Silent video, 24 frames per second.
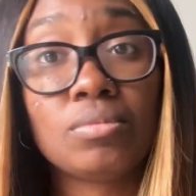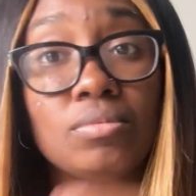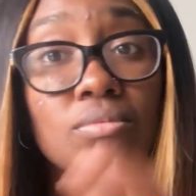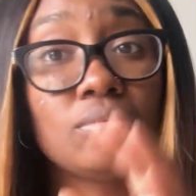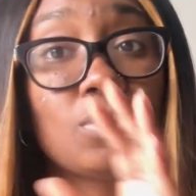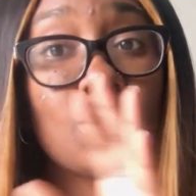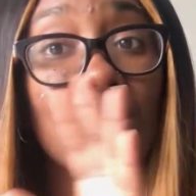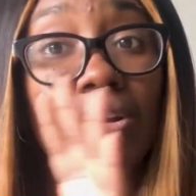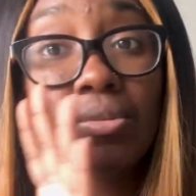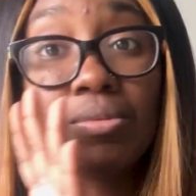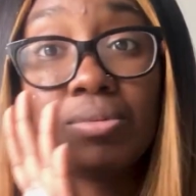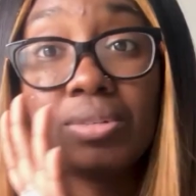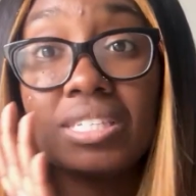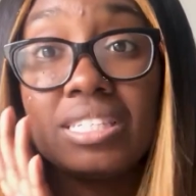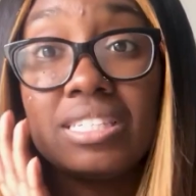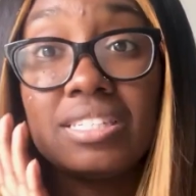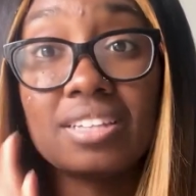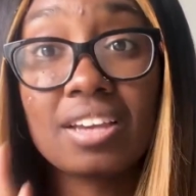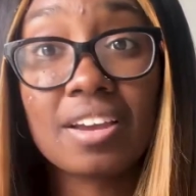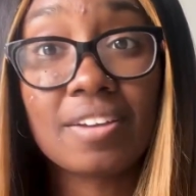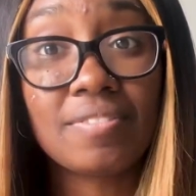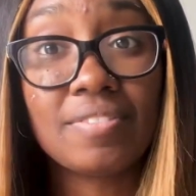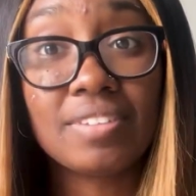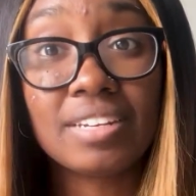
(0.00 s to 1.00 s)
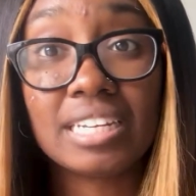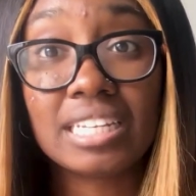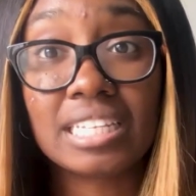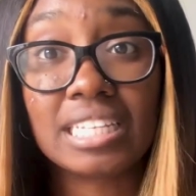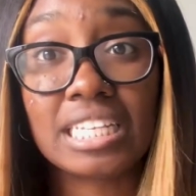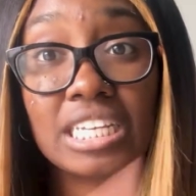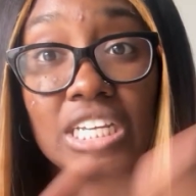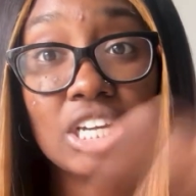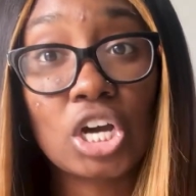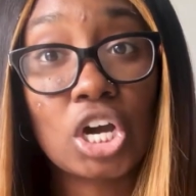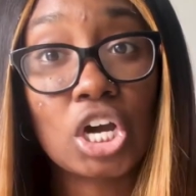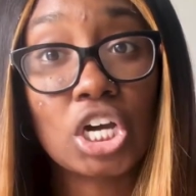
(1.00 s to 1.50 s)
was
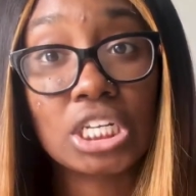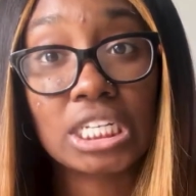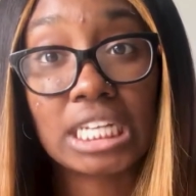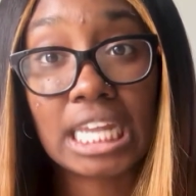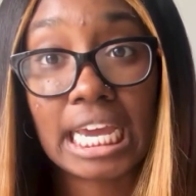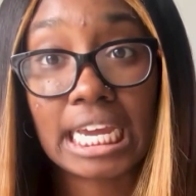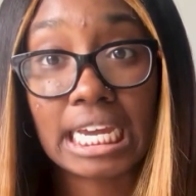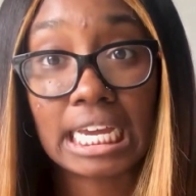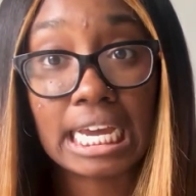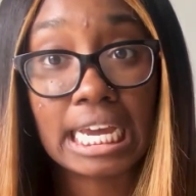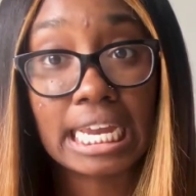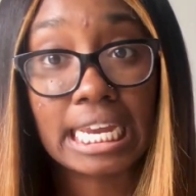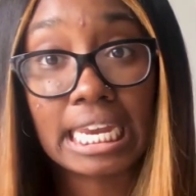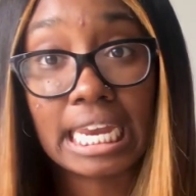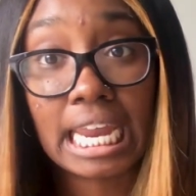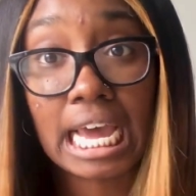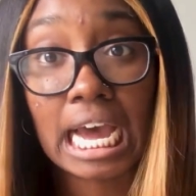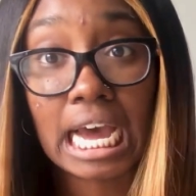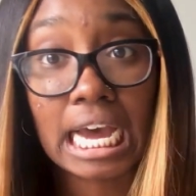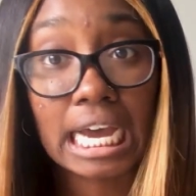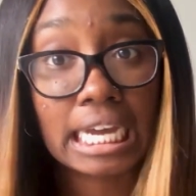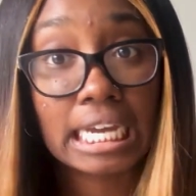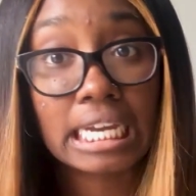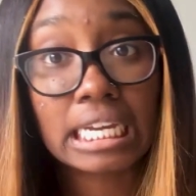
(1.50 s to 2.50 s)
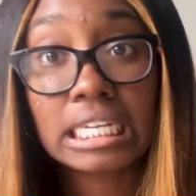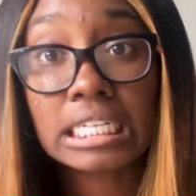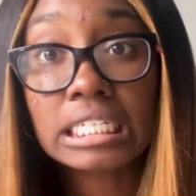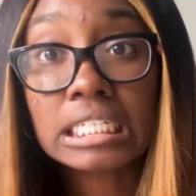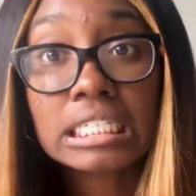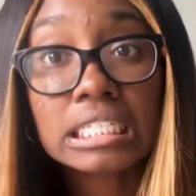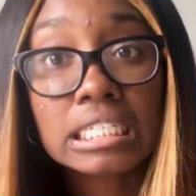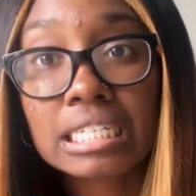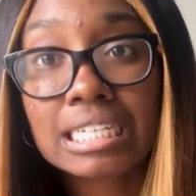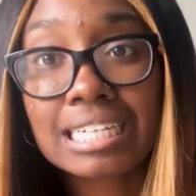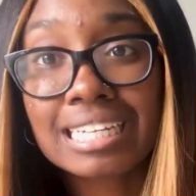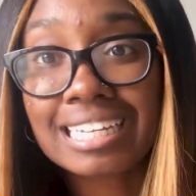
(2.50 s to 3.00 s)
definitely on like a
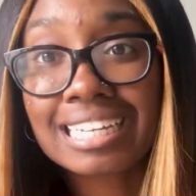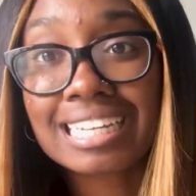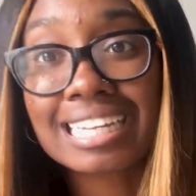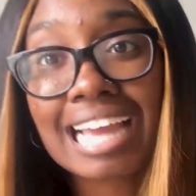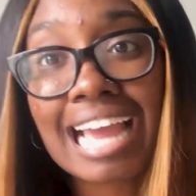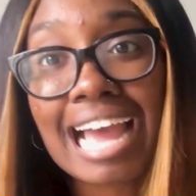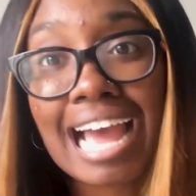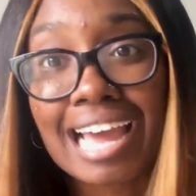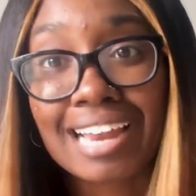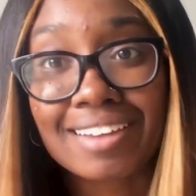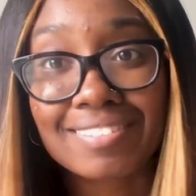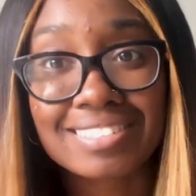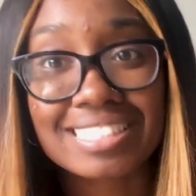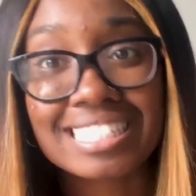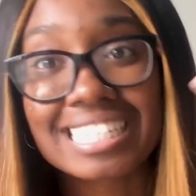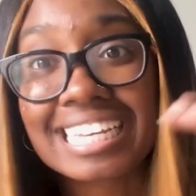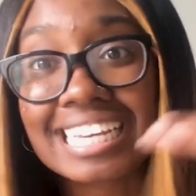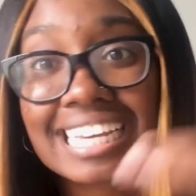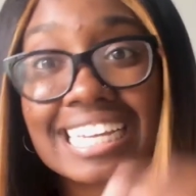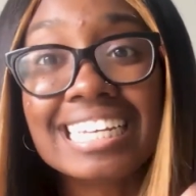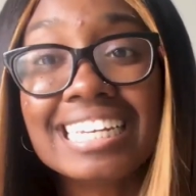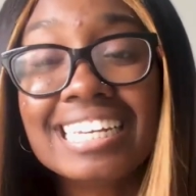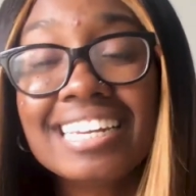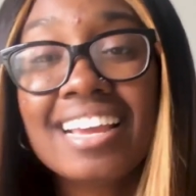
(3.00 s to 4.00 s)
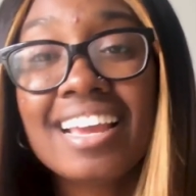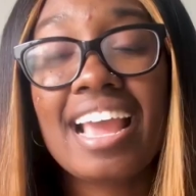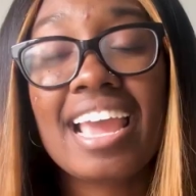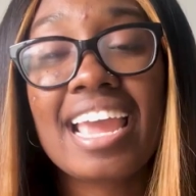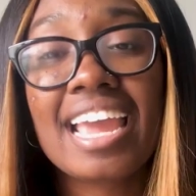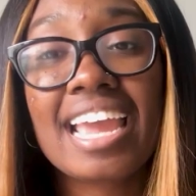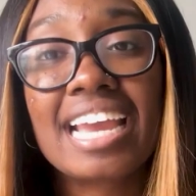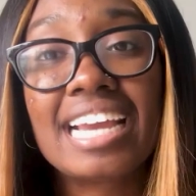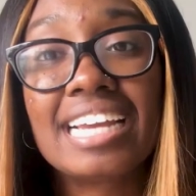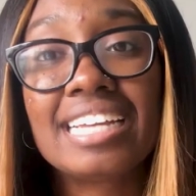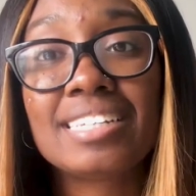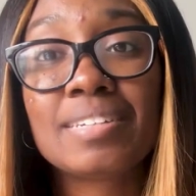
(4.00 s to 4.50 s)
9 out of 10,
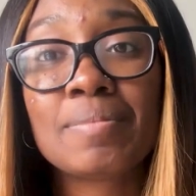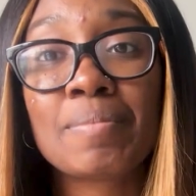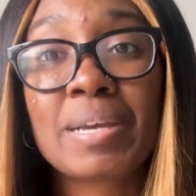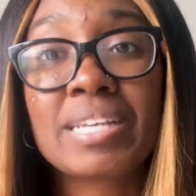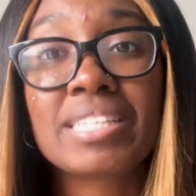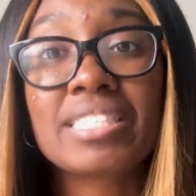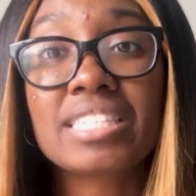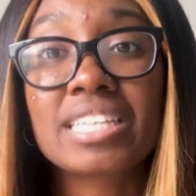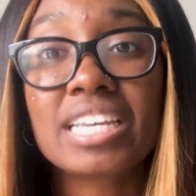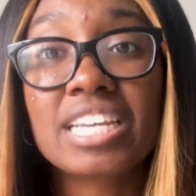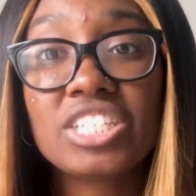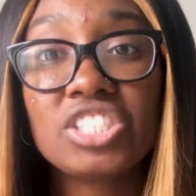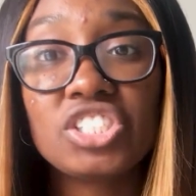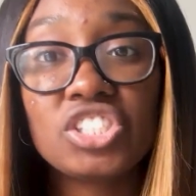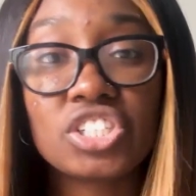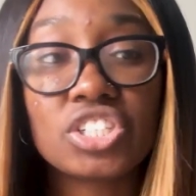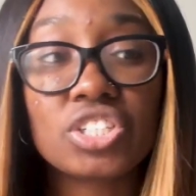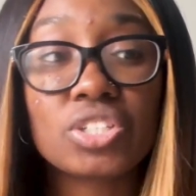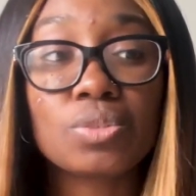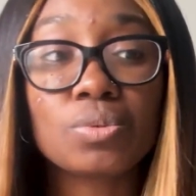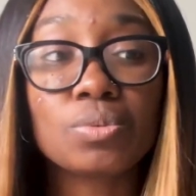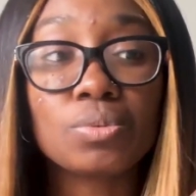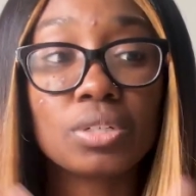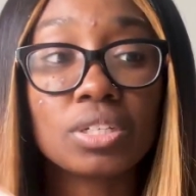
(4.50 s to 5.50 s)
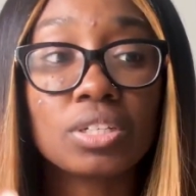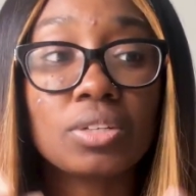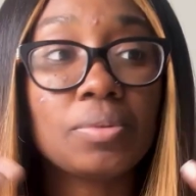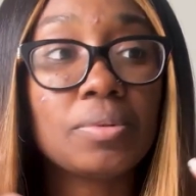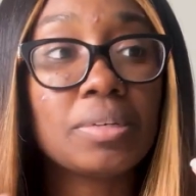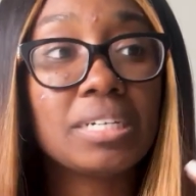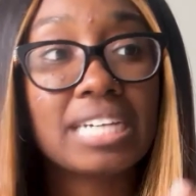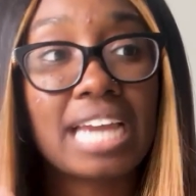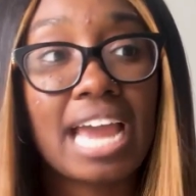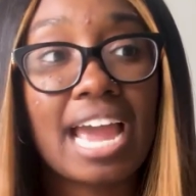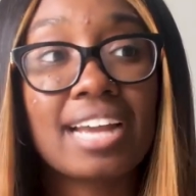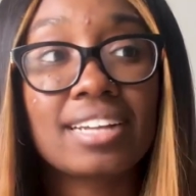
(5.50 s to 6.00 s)
and my skin just really
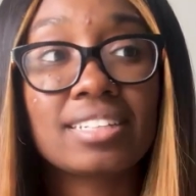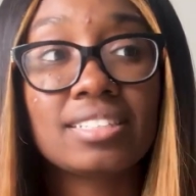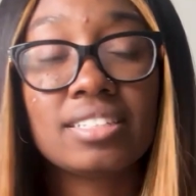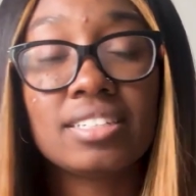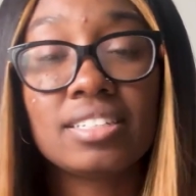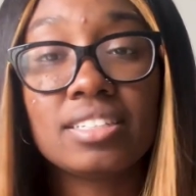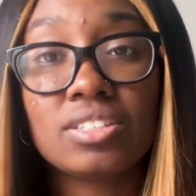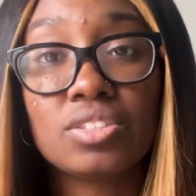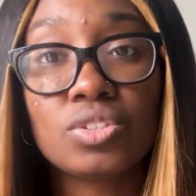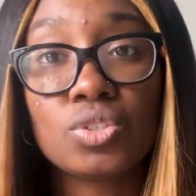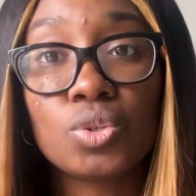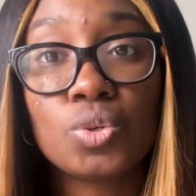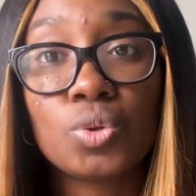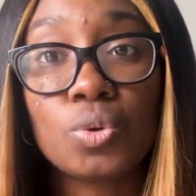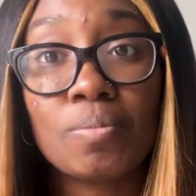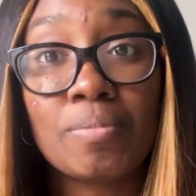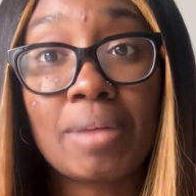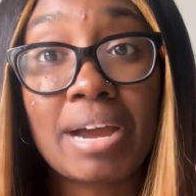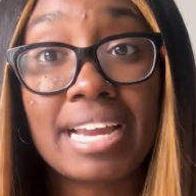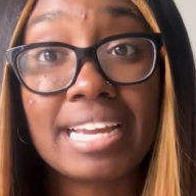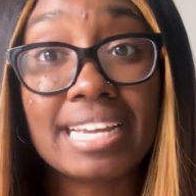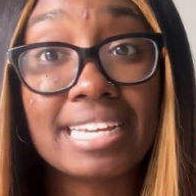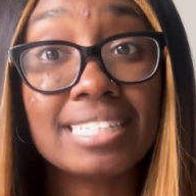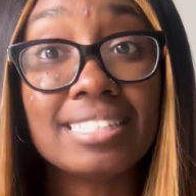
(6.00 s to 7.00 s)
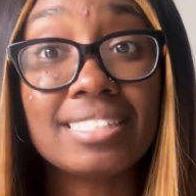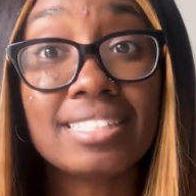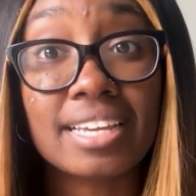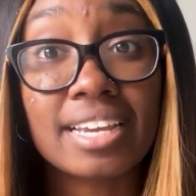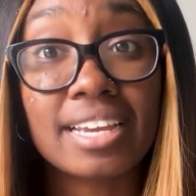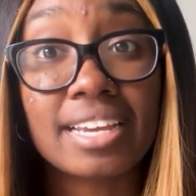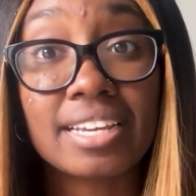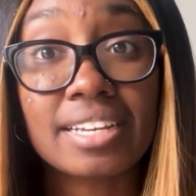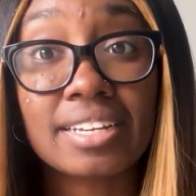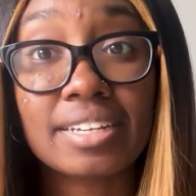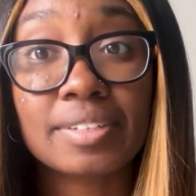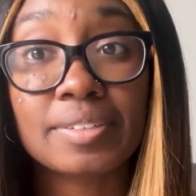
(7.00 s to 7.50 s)
reacted to my
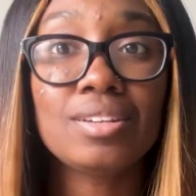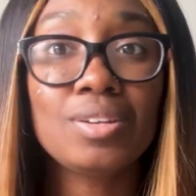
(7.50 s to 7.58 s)
intake.